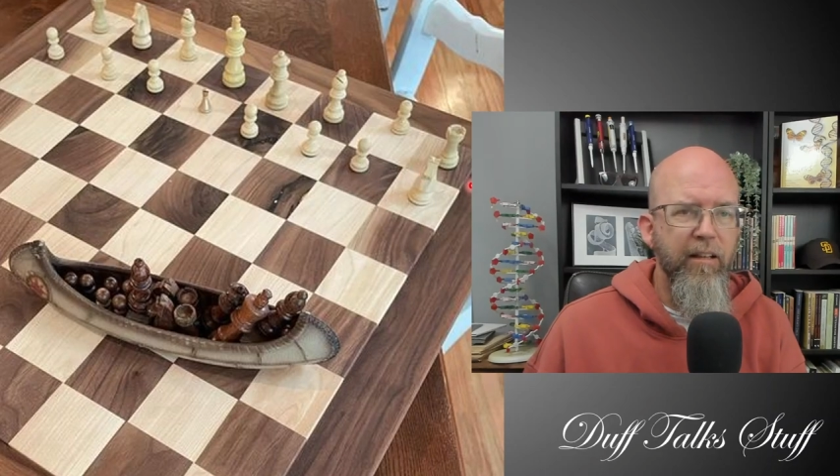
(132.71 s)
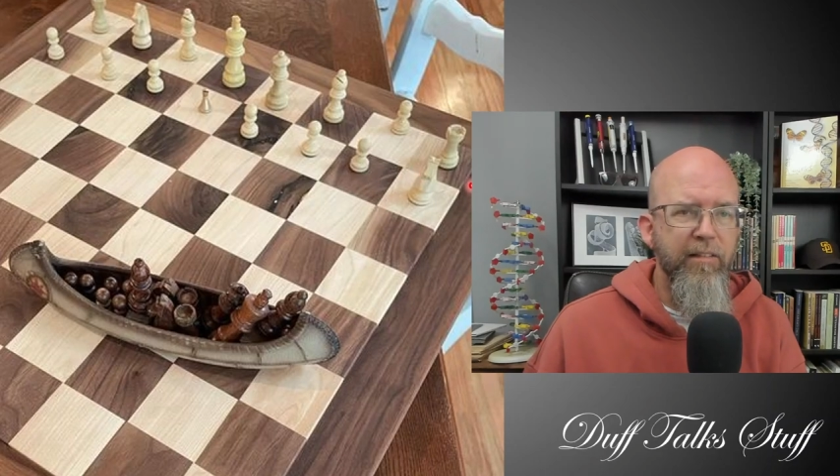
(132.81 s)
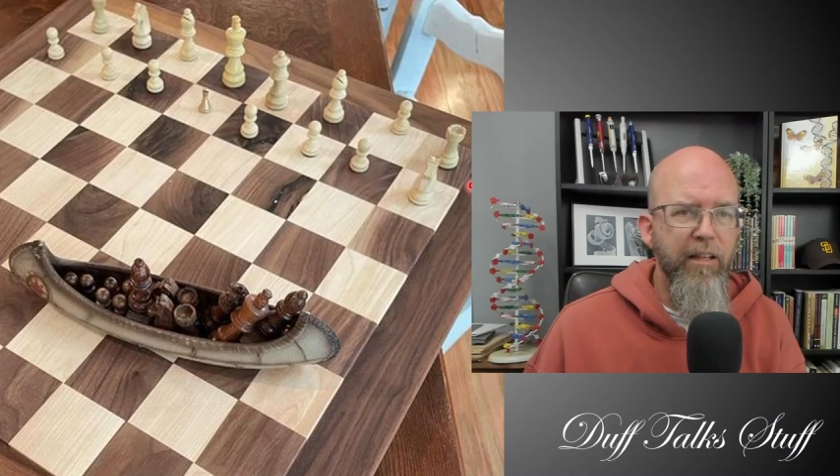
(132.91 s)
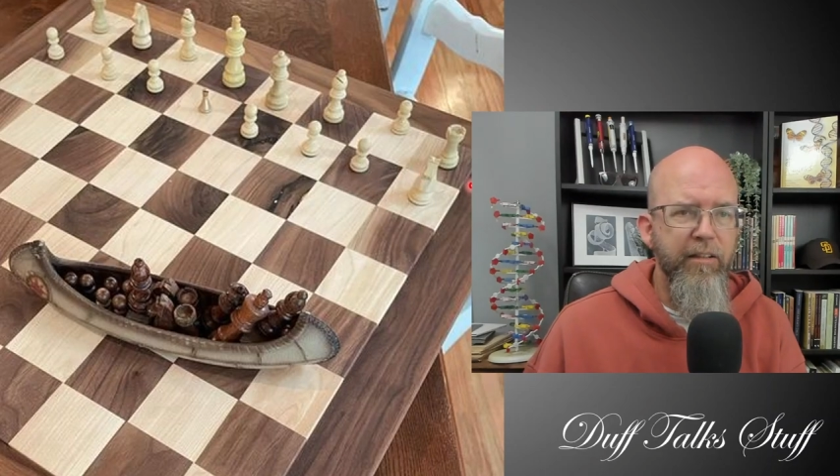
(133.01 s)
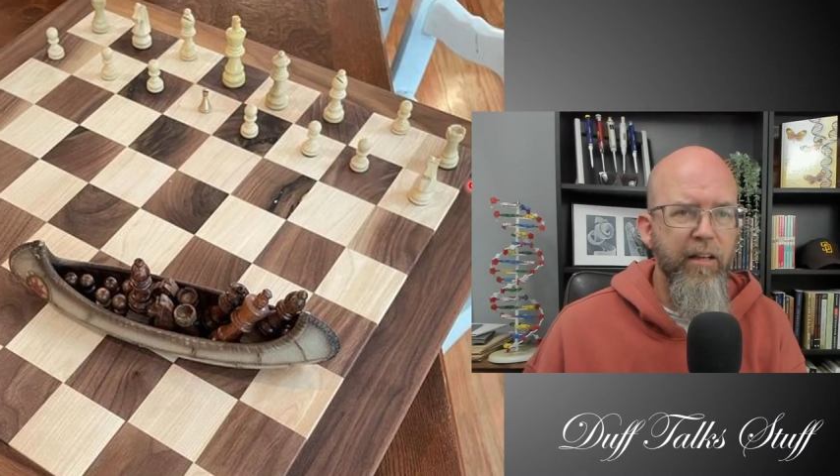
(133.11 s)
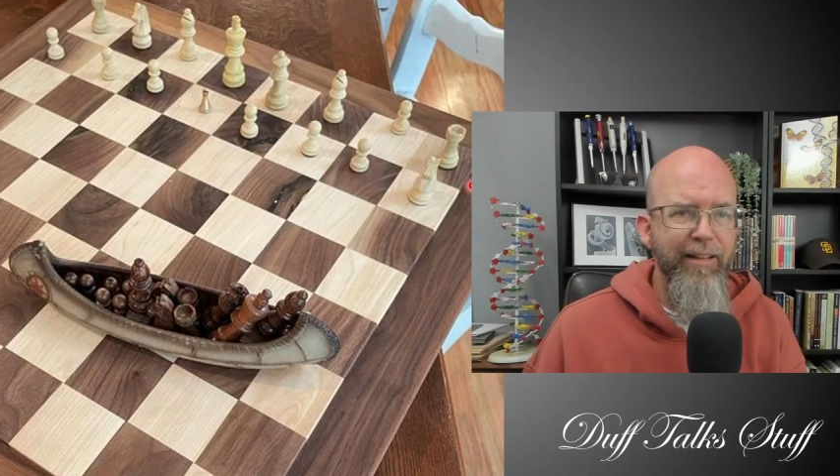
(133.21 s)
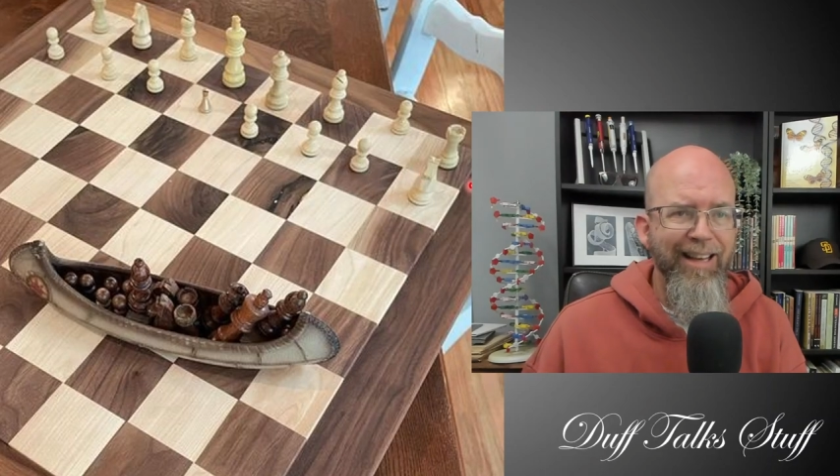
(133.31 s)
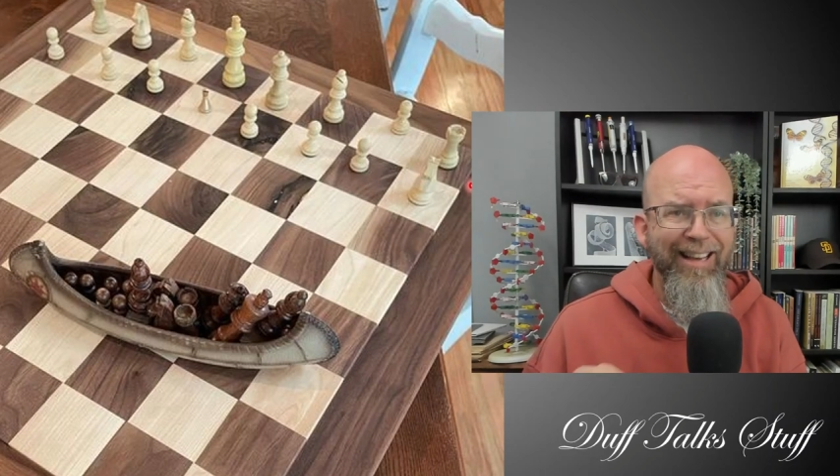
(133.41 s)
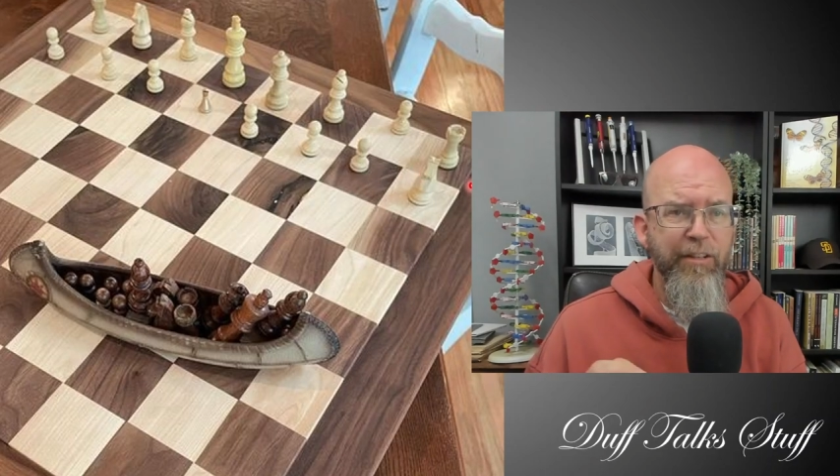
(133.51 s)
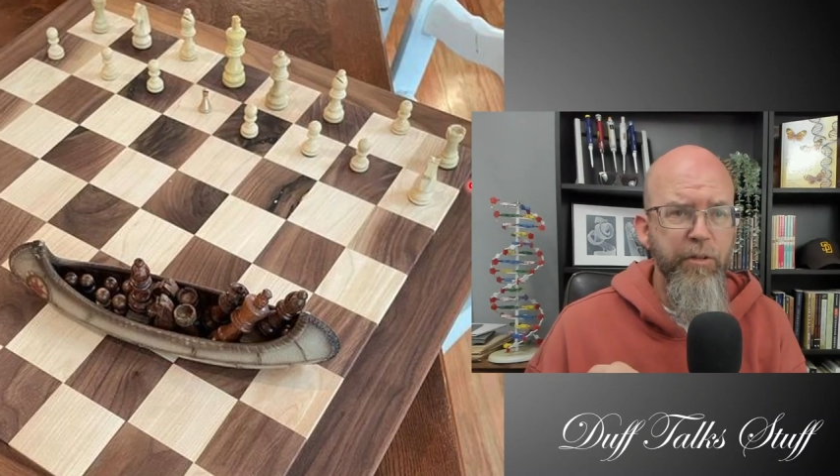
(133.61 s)
It's actually on the
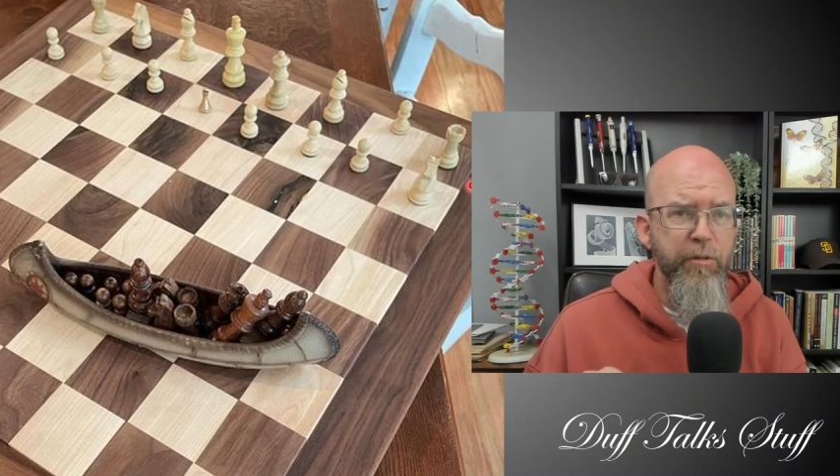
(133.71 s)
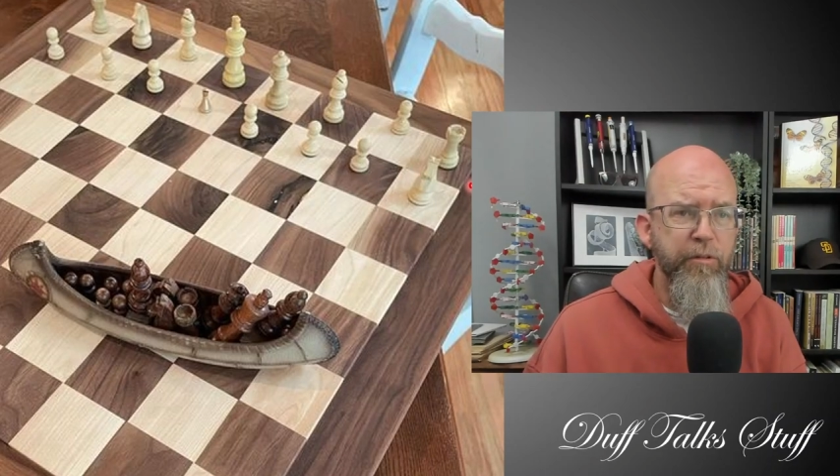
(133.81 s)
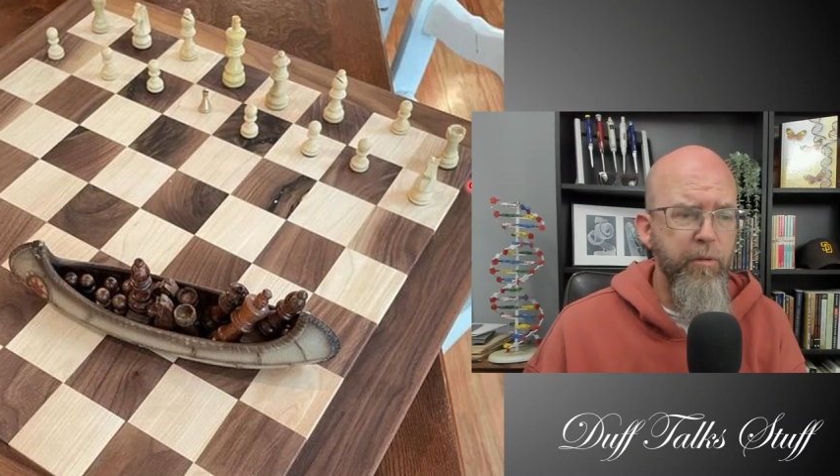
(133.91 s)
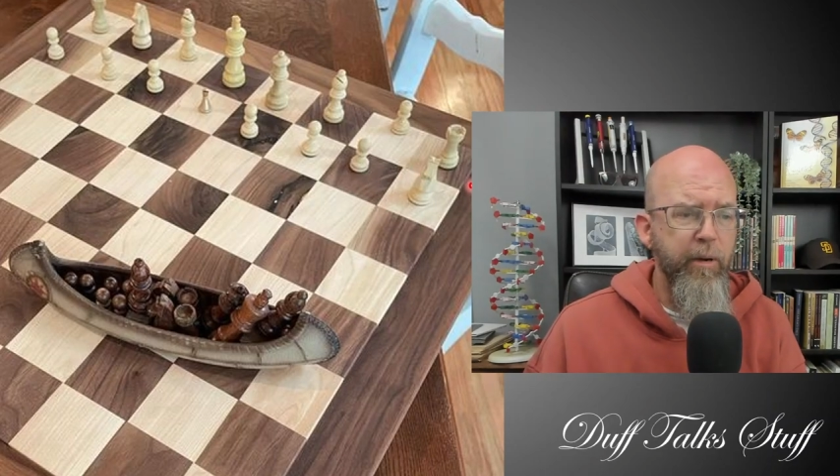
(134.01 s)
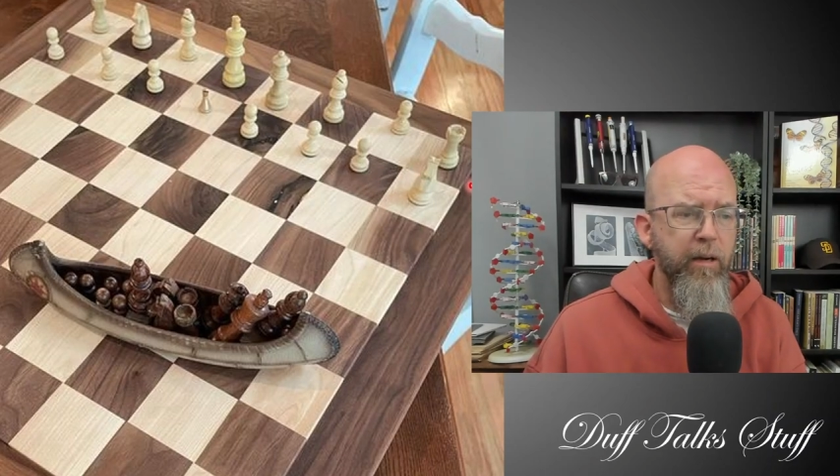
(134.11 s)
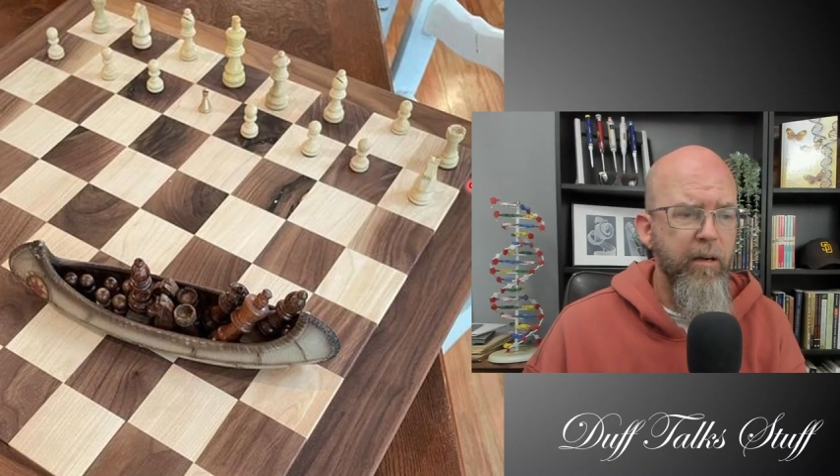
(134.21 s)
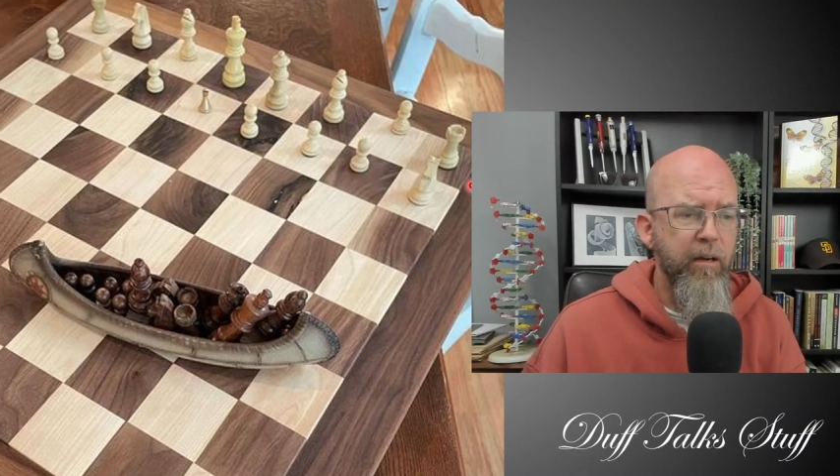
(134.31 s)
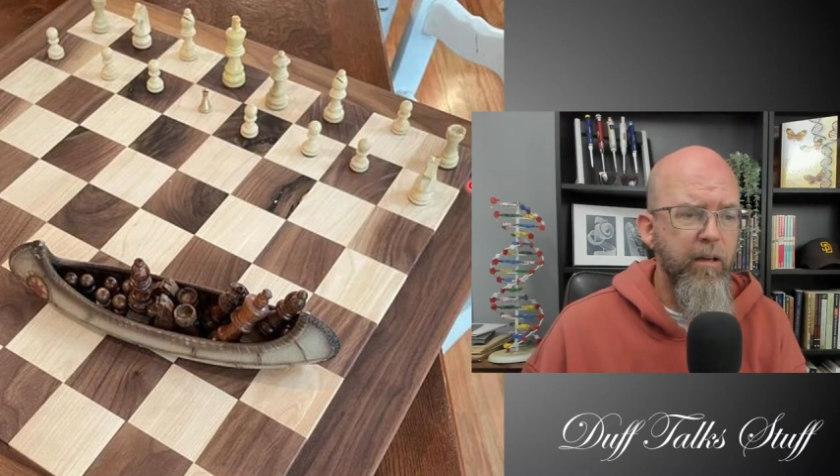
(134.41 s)
A2 square,